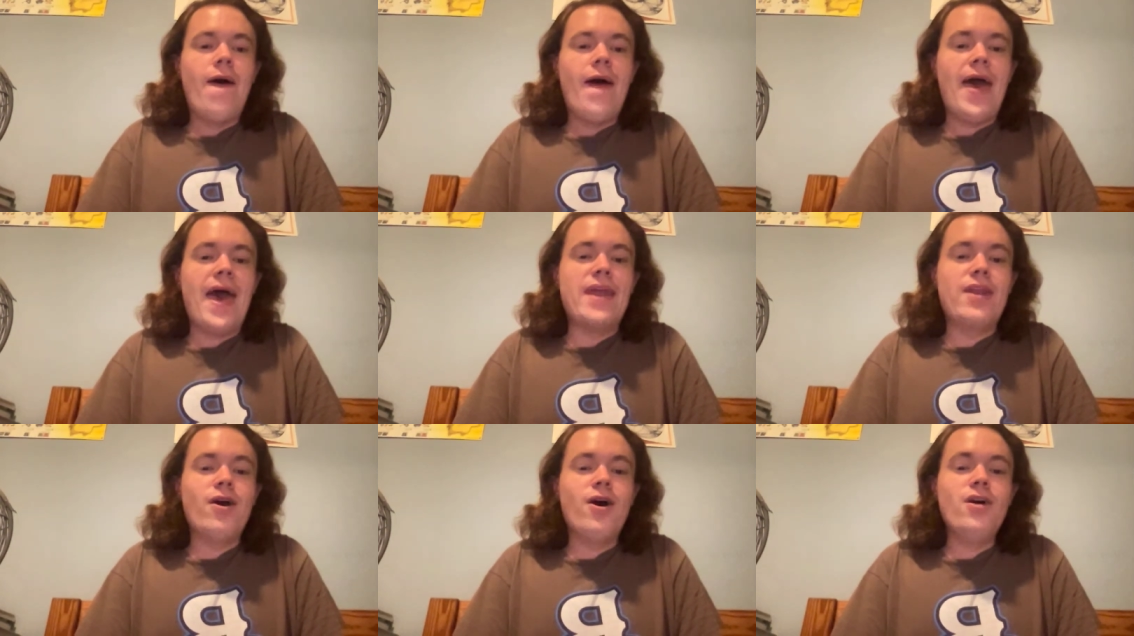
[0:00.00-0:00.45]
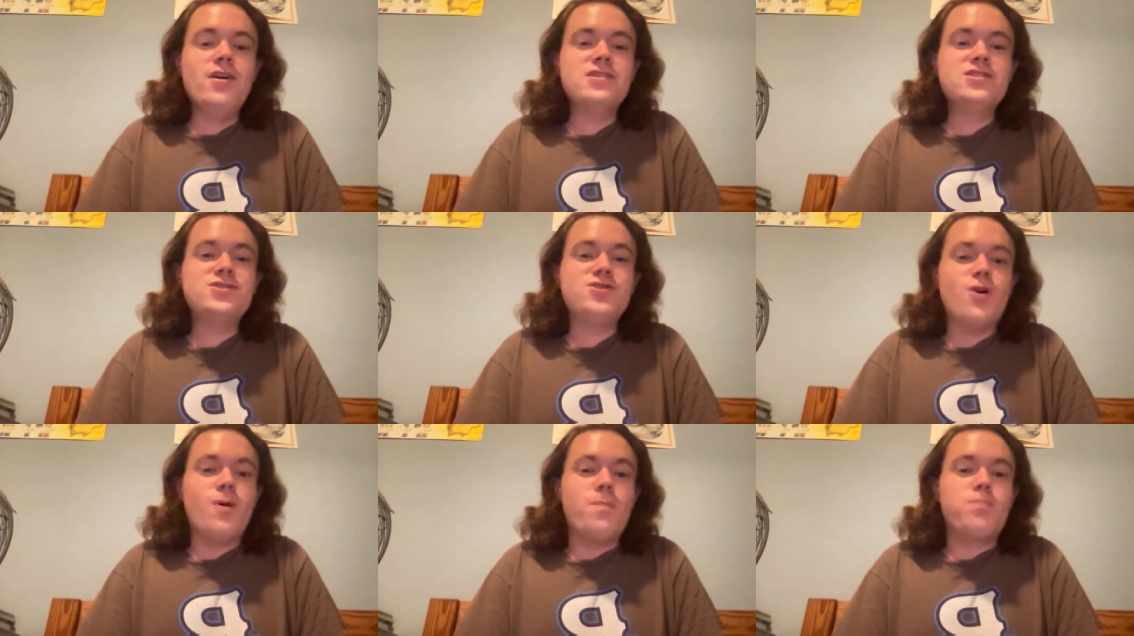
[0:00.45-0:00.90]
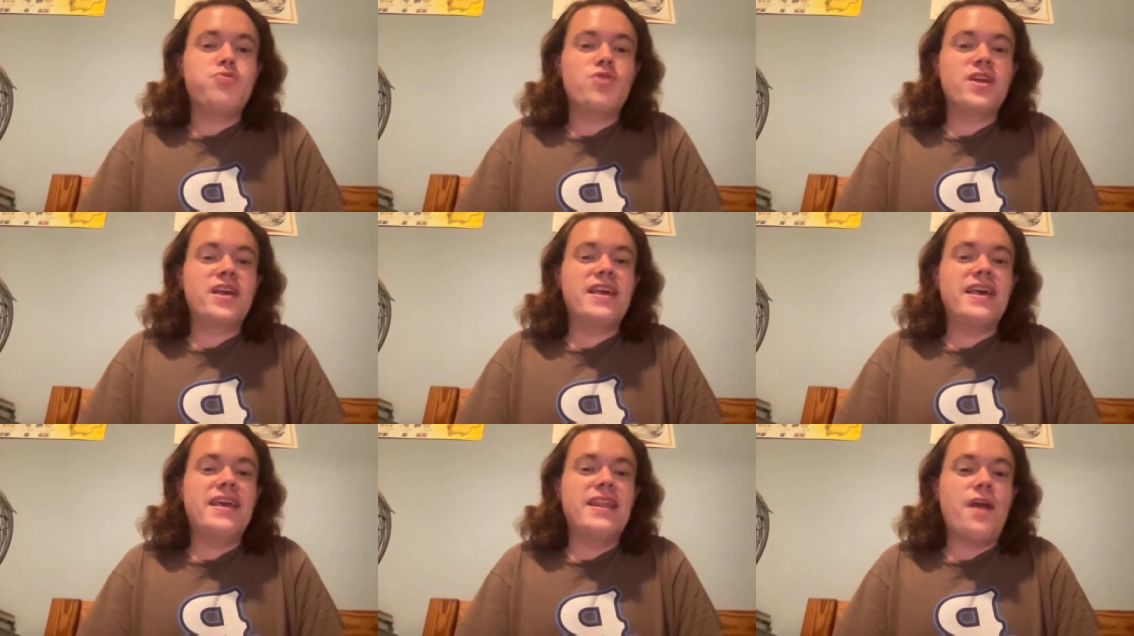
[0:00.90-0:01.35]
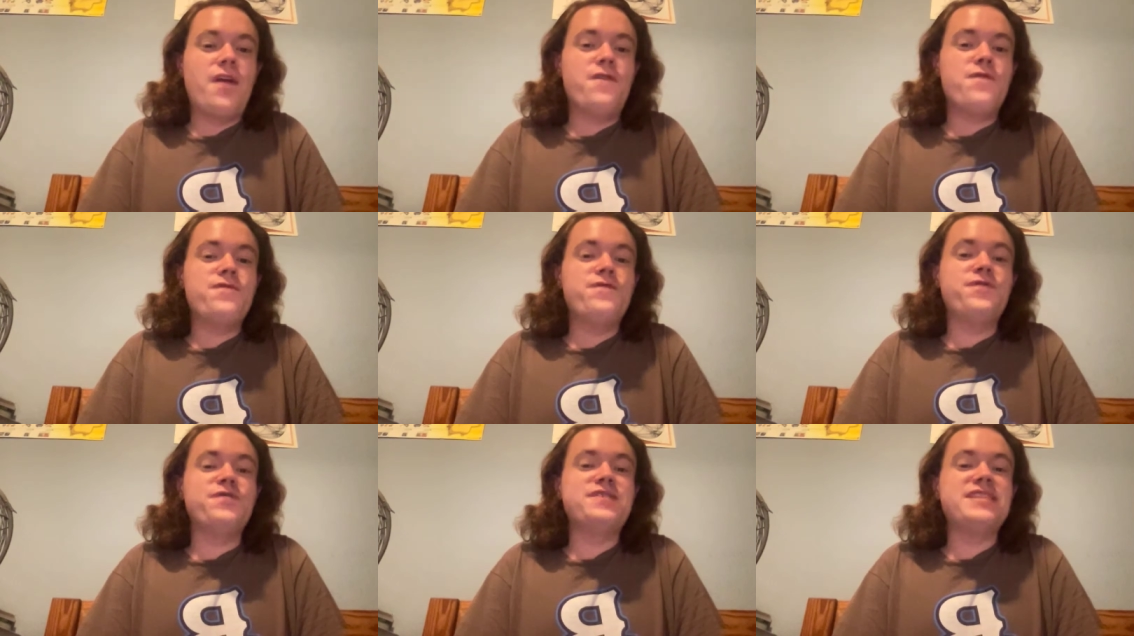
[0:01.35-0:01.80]
And also bringing in a
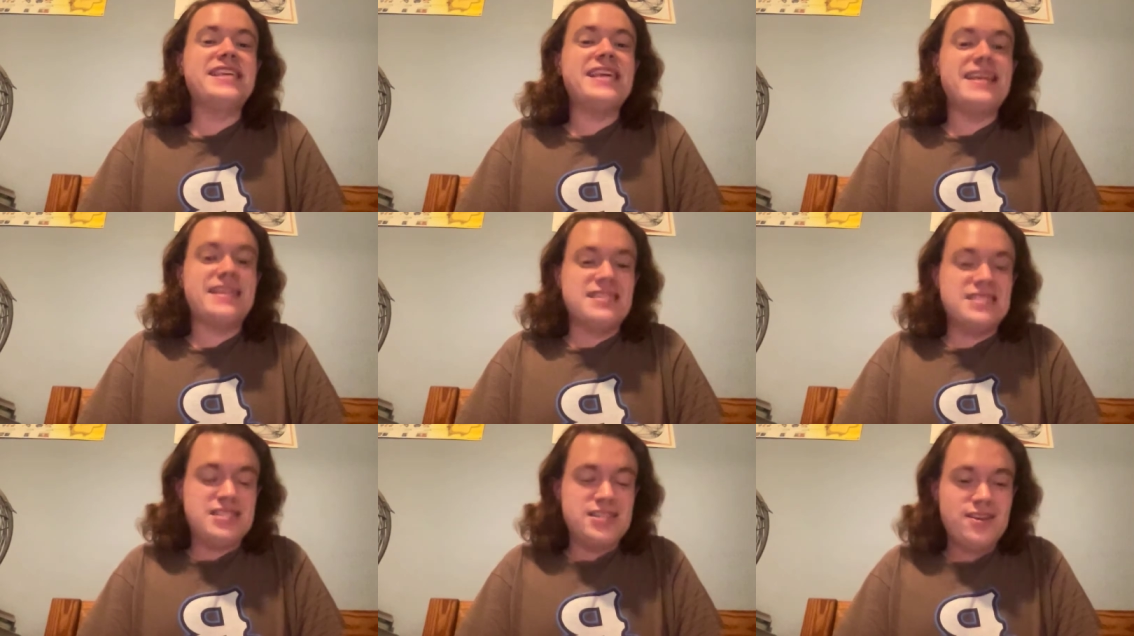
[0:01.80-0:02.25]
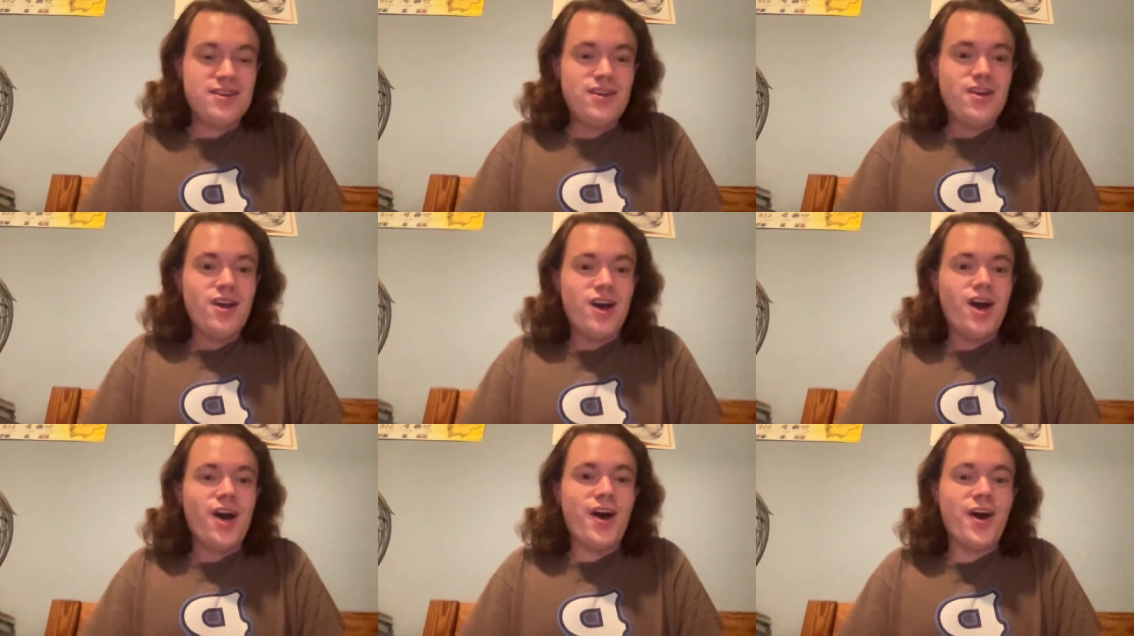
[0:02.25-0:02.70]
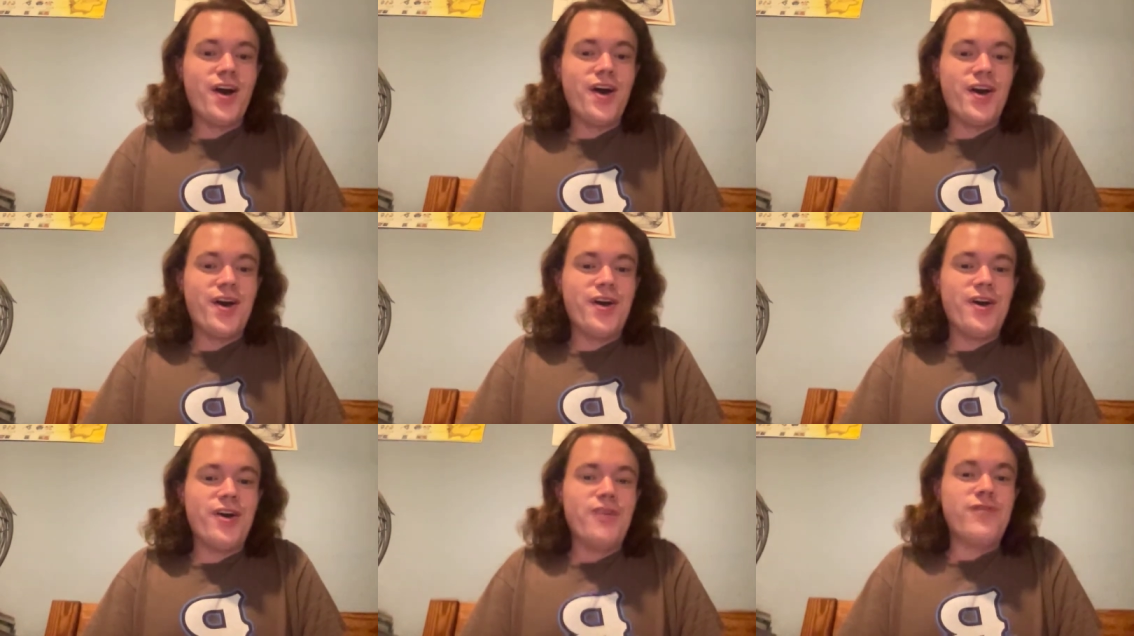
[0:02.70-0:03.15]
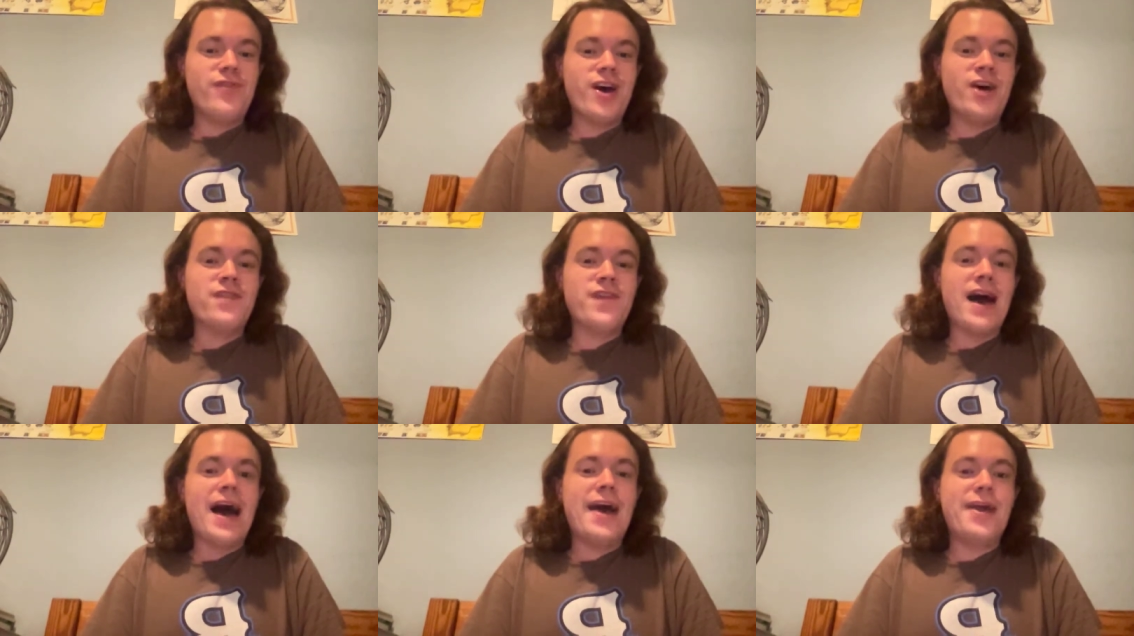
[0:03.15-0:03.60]
fleet of
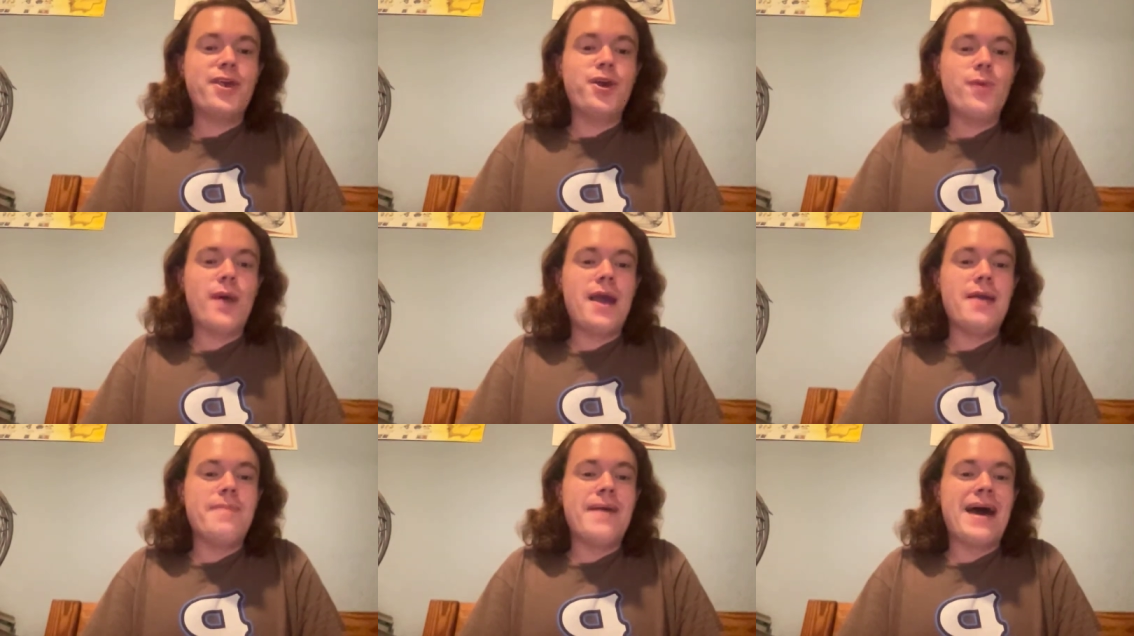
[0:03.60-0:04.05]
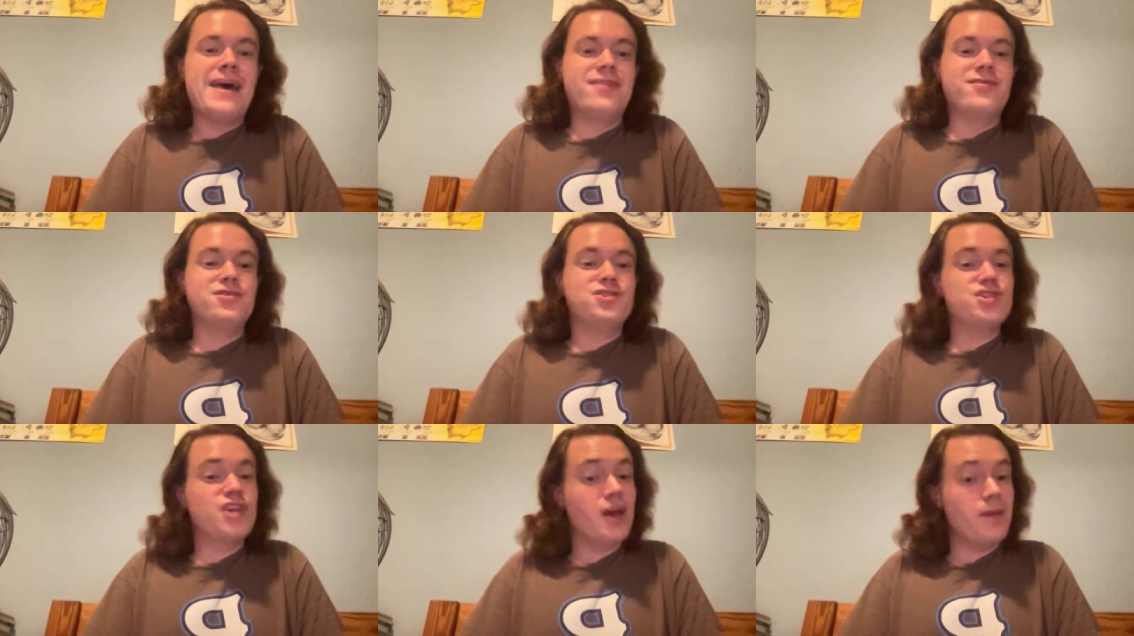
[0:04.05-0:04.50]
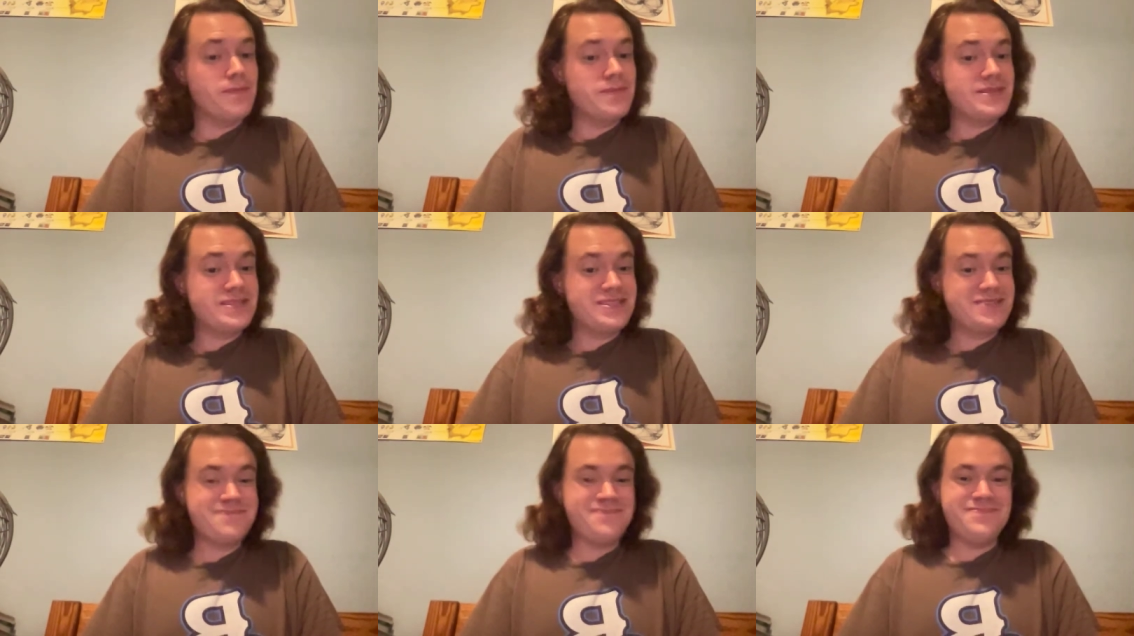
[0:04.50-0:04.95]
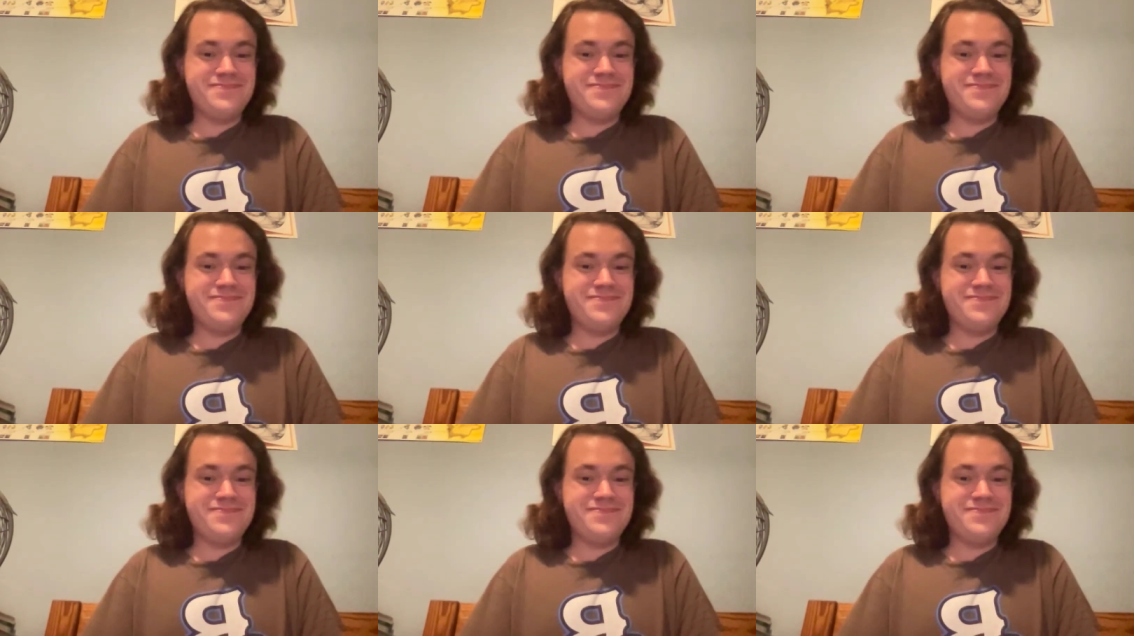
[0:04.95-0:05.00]
IUA battleships.